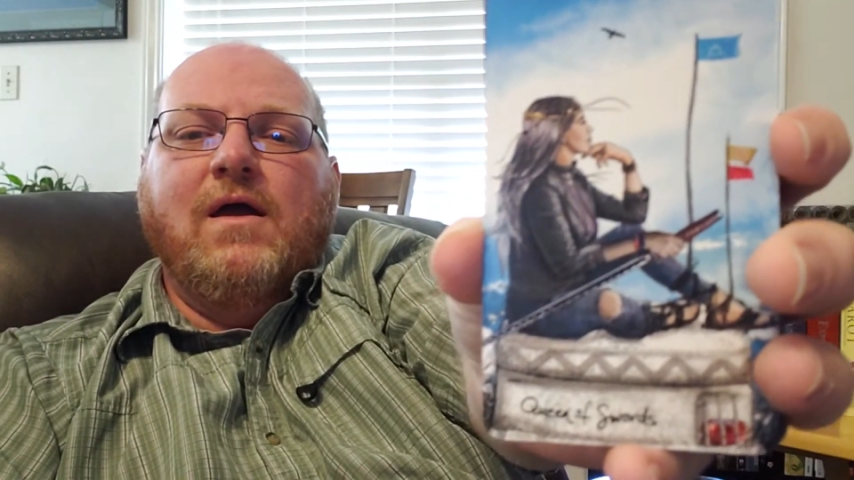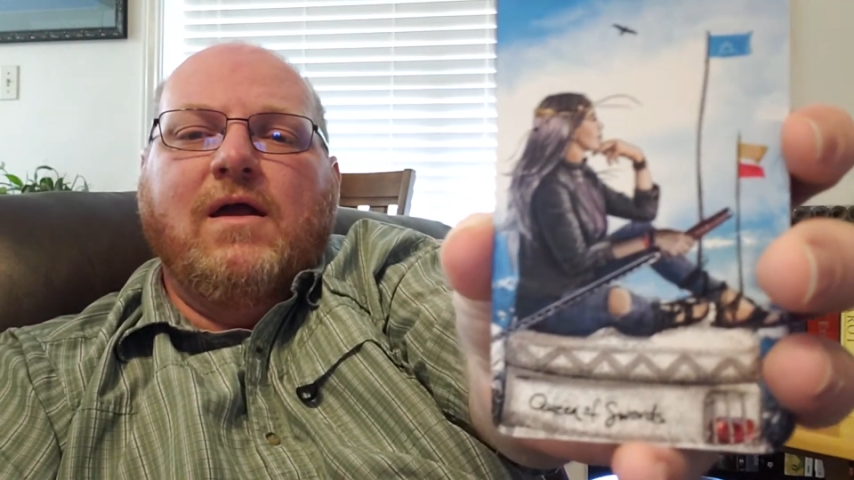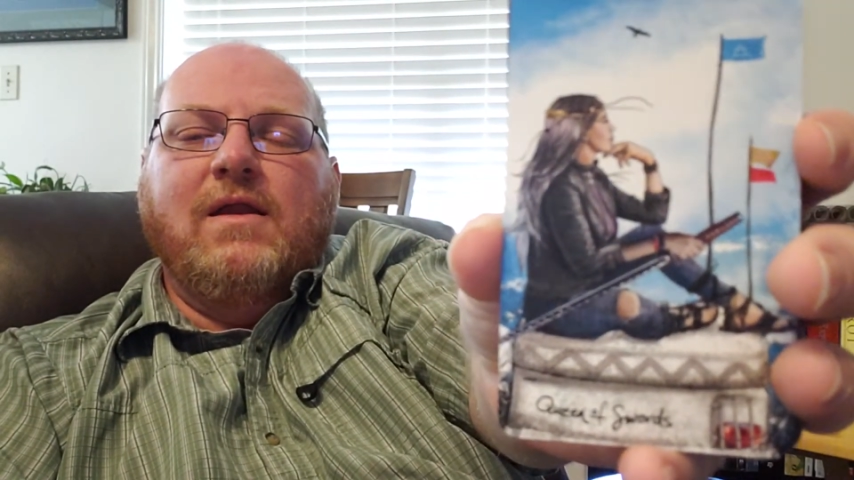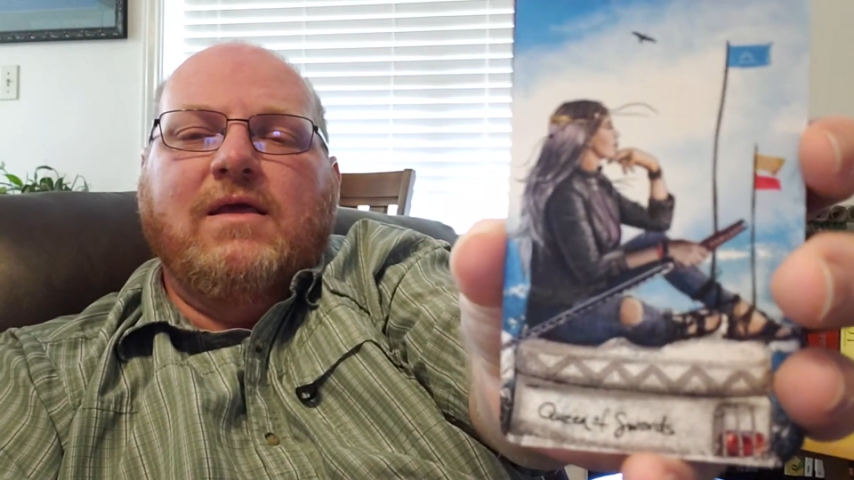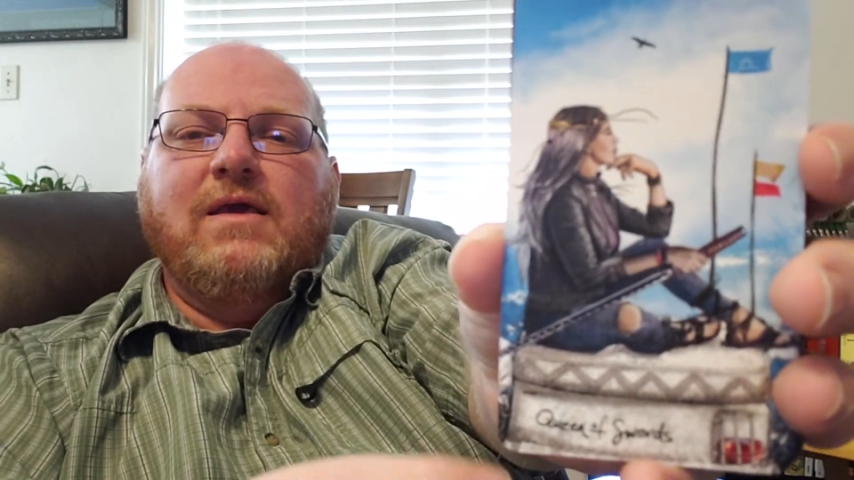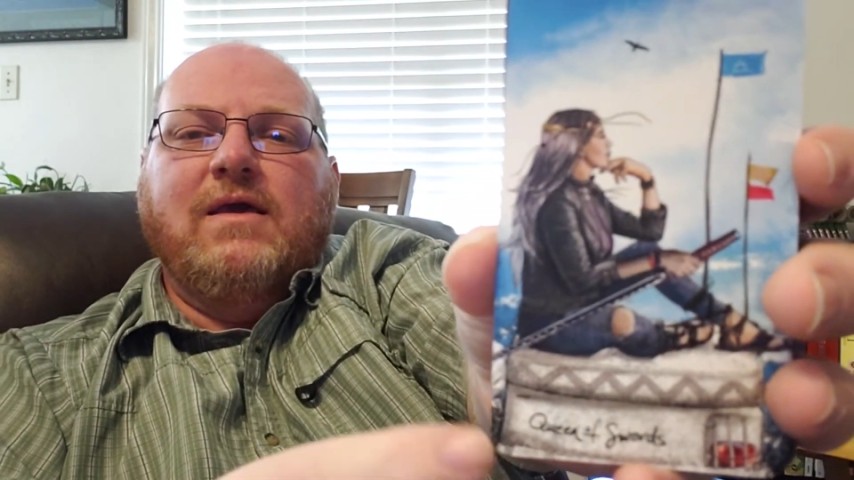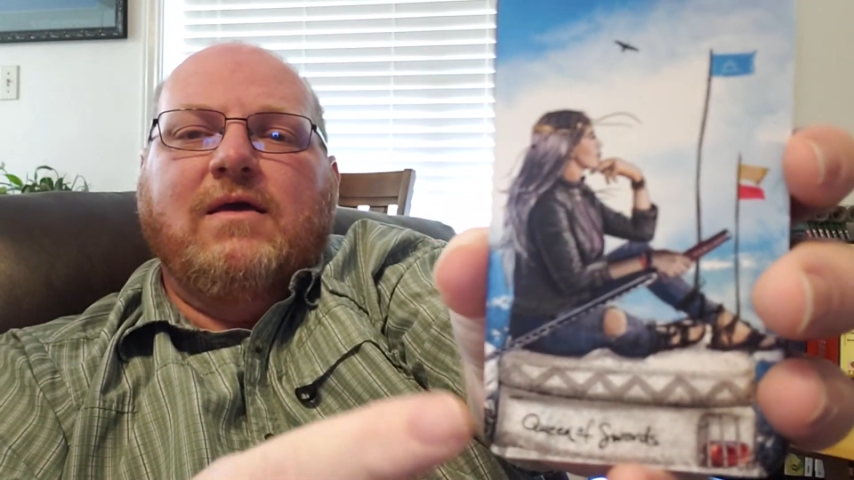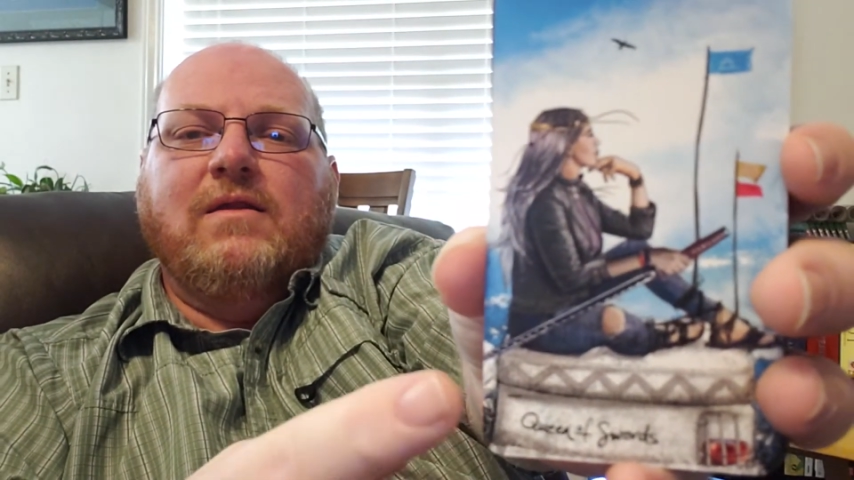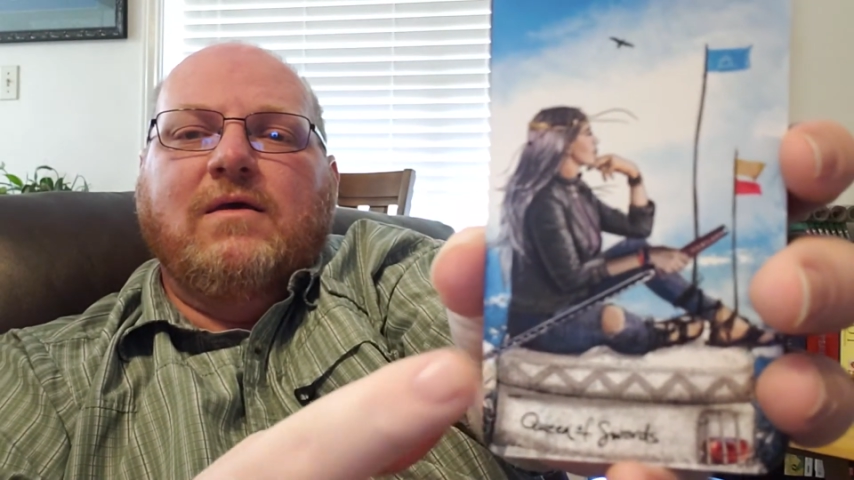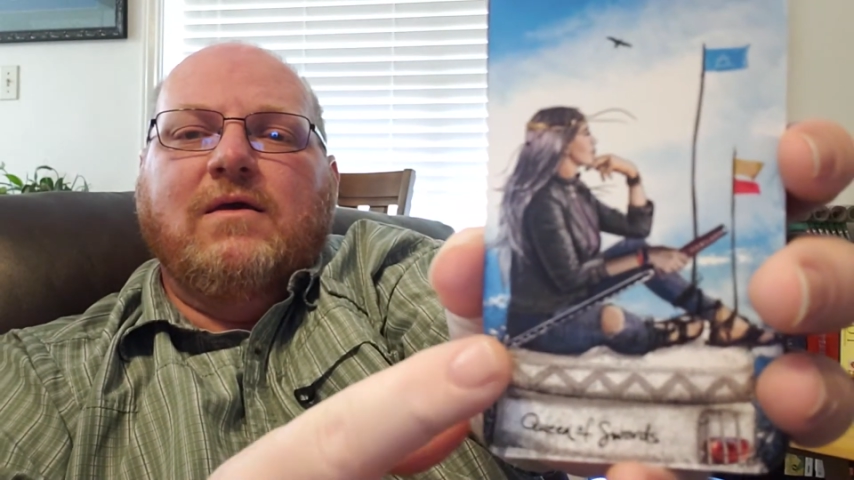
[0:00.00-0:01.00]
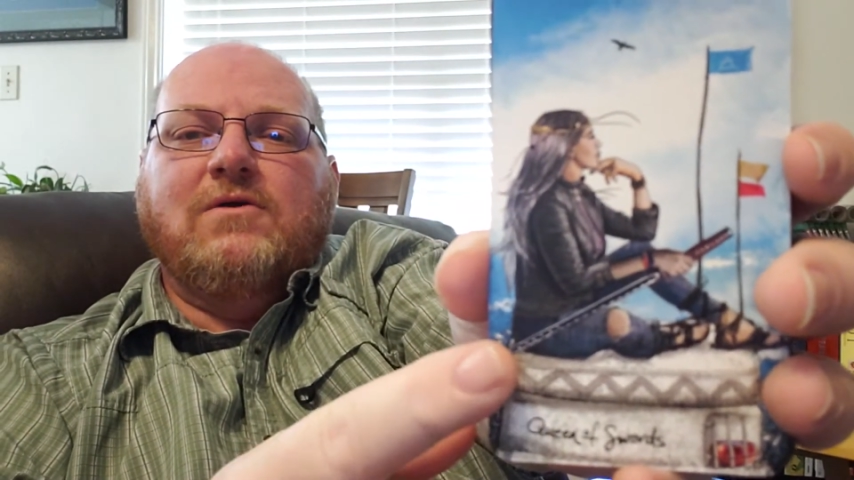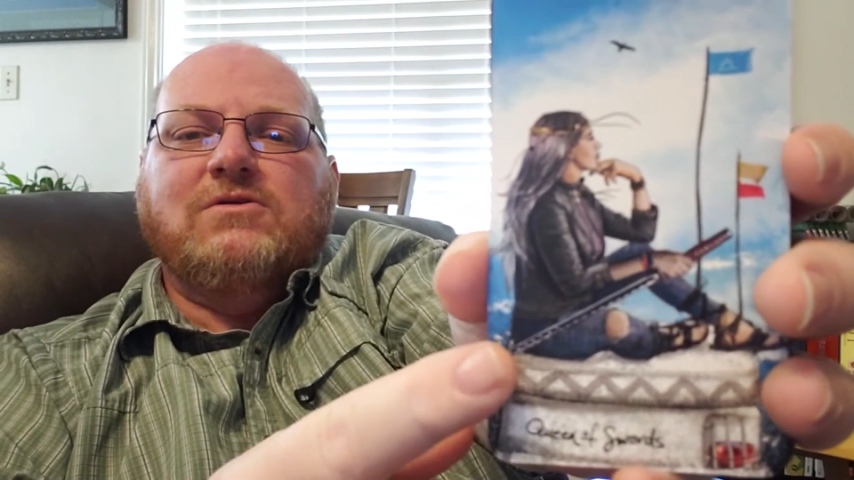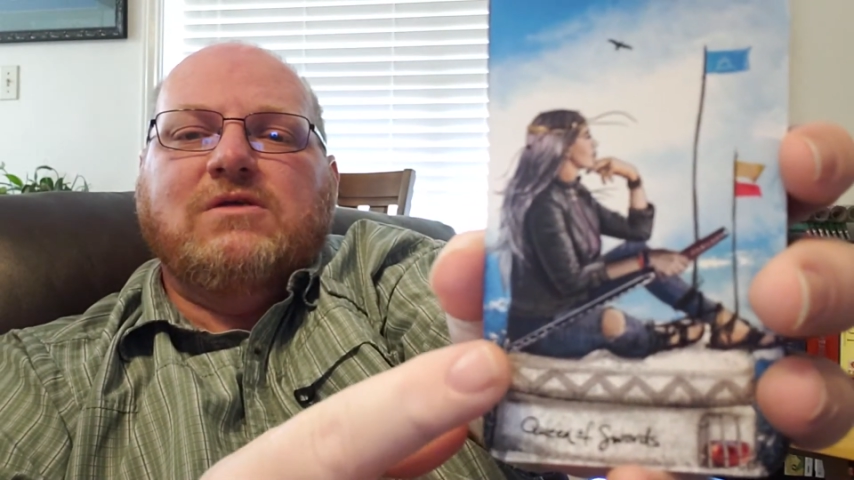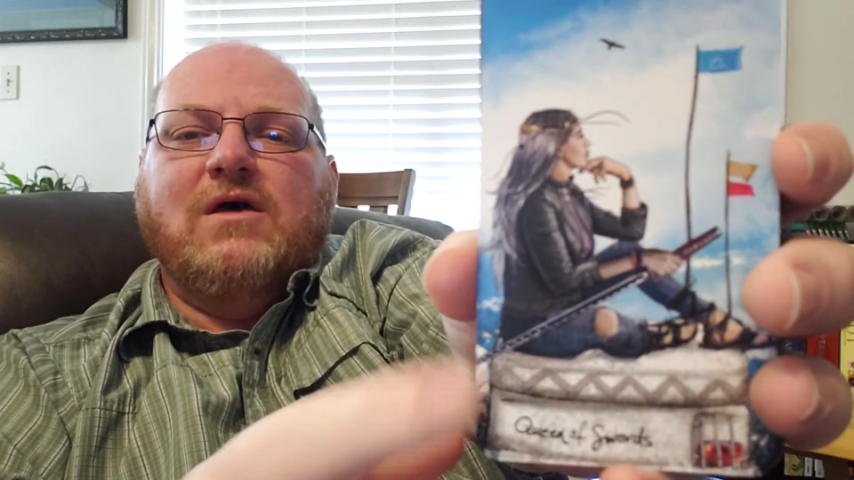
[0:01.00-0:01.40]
And again, here's